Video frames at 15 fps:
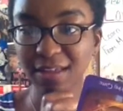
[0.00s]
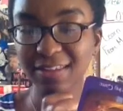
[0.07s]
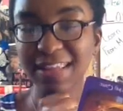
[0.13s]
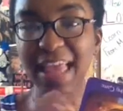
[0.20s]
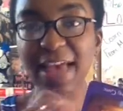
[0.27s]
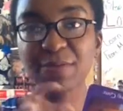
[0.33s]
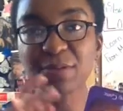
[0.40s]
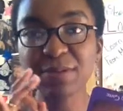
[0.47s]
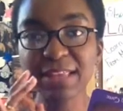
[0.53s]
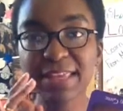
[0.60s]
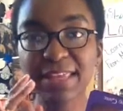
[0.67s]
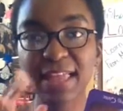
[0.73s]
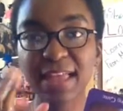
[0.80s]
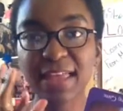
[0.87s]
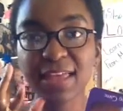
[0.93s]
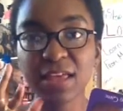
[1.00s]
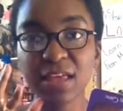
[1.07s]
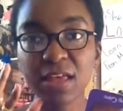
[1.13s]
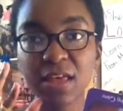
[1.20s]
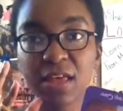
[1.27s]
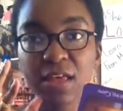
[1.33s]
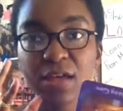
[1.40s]
they haven't really, like,
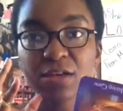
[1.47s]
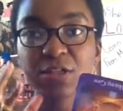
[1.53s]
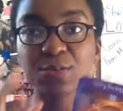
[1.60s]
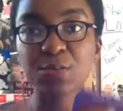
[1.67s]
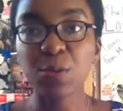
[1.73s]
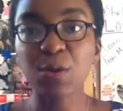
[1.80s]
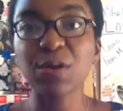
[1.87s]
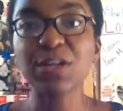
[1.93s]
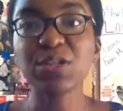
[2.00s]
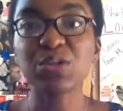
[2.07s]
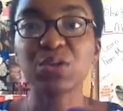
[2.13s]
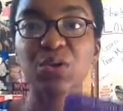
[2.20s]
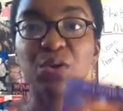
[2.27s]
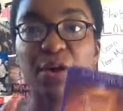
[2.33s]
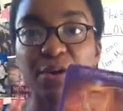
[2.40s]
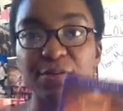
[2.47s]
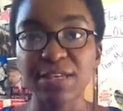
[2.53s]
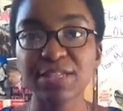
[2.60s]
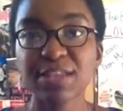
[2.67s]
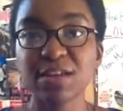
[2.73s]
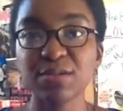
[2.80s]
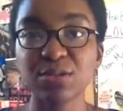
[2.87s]
spoken to you or
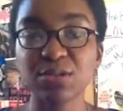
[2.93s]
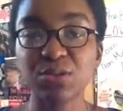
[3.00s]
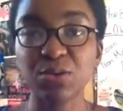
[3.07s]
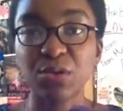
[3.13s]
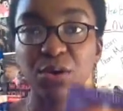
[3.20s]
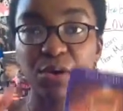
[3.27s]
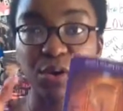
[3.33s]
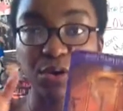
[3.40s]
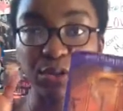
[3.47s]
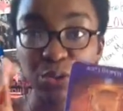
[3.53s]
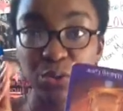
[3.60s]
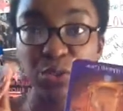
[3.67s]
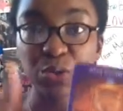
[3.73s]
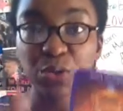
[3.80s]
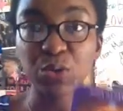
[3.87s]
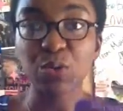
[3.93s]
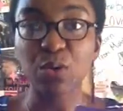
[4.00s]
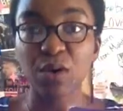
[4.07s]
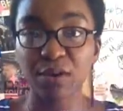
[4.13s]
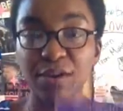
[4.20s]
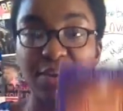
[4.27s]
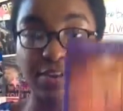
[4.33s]
reached out to you
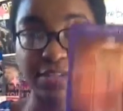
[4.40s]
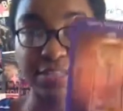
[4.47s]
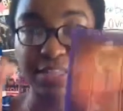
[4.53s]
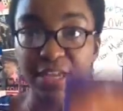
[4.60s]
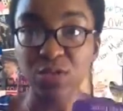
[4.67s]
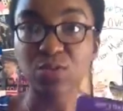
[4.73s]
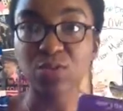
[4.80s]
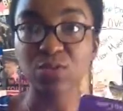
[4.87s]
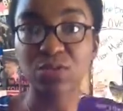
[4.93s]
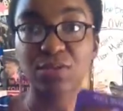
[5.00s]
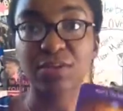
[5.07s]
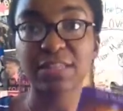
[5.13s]
or your schedules don't